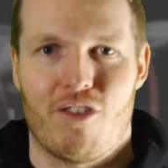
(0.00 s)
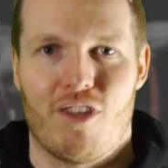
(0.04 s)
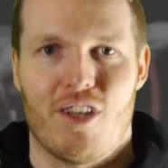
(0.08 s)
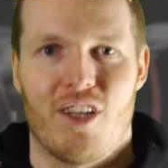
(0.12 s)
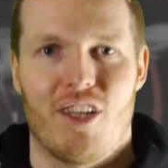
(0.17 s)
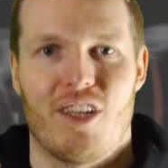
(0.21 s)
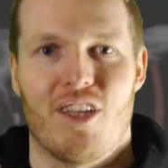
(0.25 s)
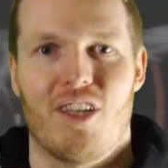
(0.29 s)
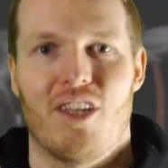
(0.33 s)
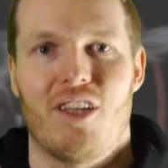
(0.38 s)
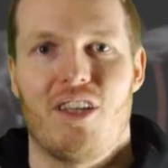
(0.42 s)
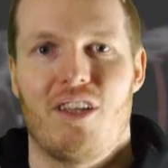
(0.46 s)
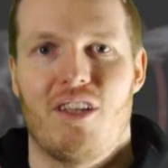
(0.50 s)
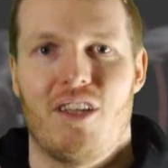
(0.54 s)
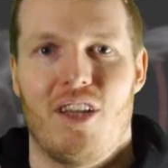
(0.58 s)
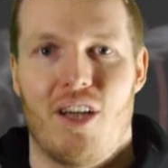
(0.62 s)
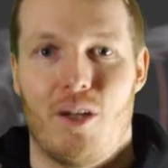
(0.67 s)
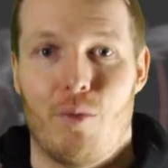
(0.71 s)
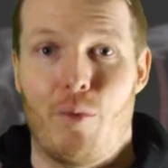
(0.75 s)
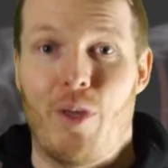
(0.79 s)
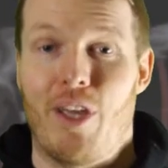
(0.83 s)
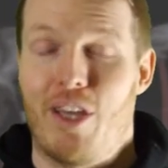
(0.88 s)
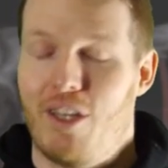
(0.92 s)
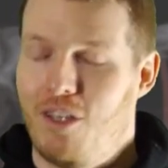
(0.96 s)
in and
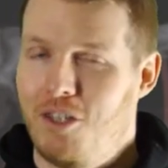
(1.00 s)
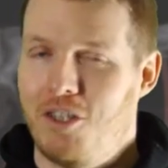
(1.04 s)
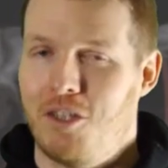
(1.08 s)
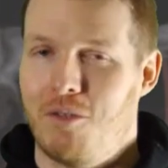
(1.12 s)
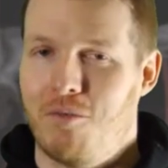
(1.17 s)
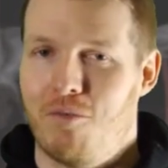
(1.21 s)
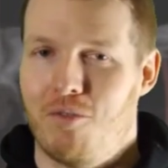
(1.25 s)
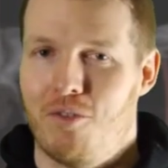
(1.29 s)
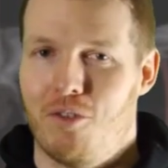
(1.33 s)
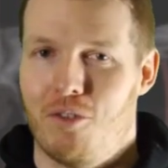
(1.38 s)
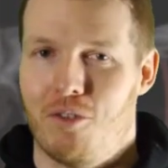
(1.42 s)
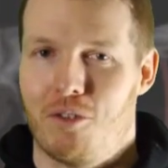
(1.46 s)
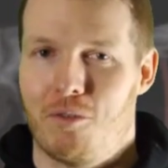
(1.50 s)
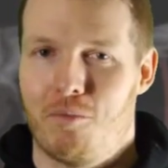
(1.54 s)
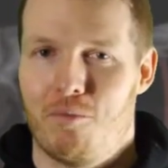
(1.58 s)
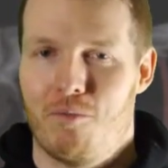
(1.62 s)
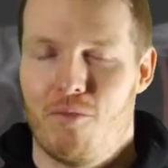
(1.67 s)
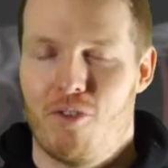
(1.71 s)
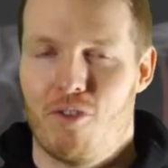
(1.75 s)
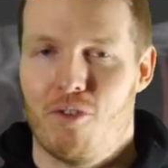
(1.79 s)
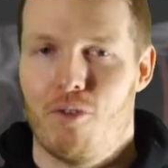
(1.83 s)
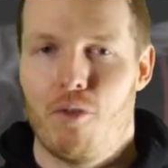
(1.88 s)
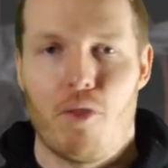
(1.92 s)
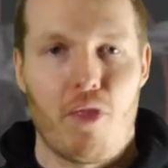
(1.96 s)
we hit the gym for it.
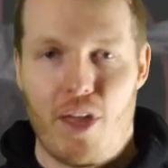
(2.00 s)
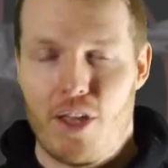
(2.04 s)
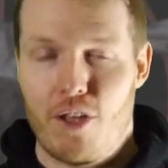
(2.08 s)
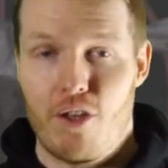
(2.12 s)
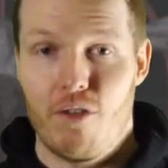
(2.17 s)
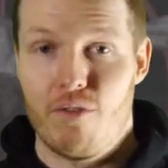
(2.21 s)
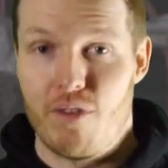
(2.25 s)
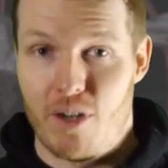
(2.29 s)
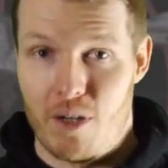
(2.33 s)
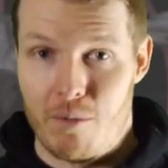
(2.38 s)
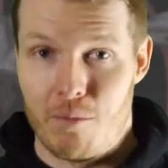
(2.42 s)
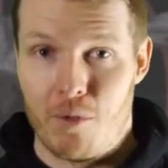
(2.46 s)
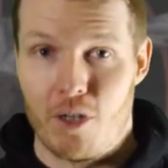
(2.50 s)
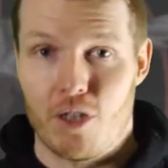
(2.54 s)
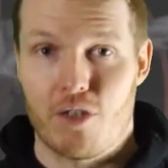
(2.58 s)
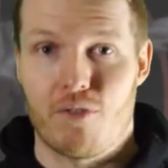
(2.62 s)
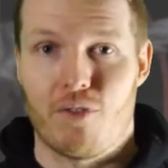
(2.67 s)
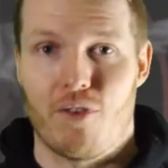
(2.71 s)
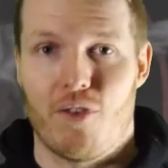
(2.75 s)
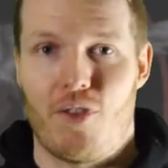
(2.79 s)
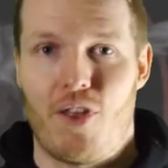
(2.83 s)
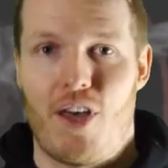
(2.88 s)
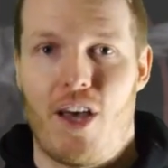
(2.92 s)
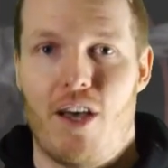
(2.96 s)
So thank you very much
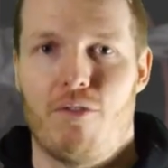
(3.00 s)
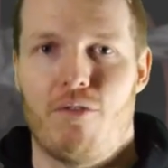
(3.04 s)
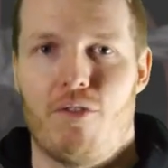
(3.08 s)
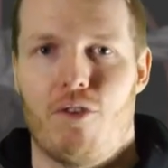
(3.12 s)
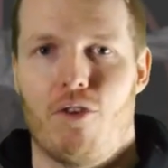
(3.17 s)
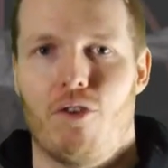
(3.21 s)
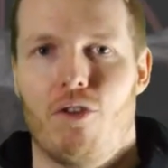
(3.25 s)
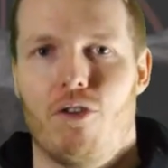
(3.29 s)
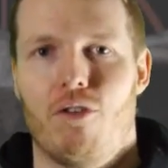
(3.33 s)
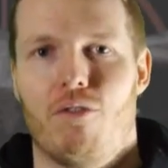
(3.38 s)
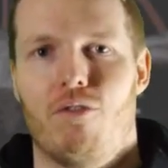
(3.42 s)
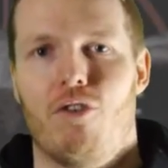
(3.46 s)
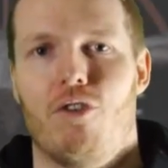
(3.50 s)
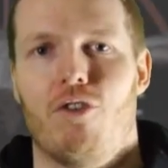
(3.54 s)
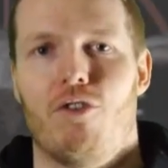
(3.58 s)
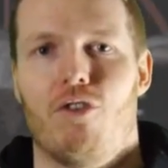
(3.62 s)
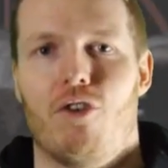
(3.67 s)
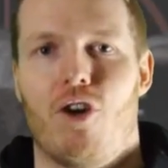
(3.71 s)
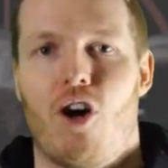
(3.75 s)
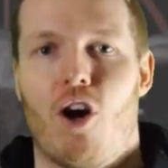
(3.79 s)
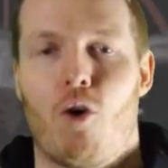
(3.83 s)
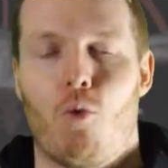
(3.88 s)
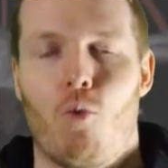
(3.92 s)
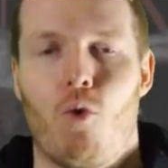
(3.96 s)
for that, for all of you who
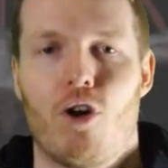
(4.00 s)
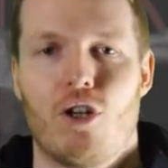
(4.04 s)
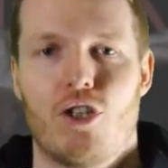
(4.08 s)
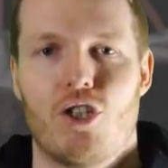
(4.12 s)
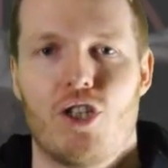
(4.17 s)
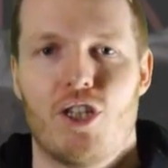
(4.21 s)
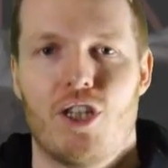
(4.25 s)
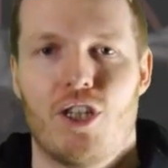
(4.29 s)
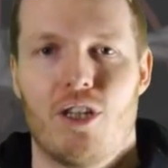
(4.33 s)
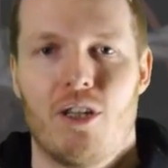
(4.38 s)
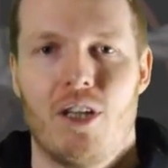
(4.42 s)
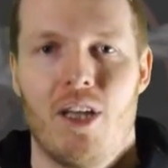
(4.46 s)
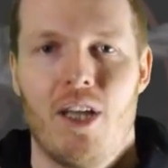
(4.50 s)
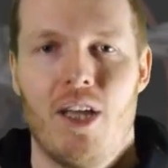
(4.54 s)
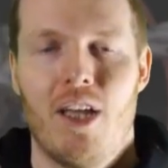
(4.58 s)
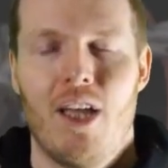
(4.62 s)
are watching.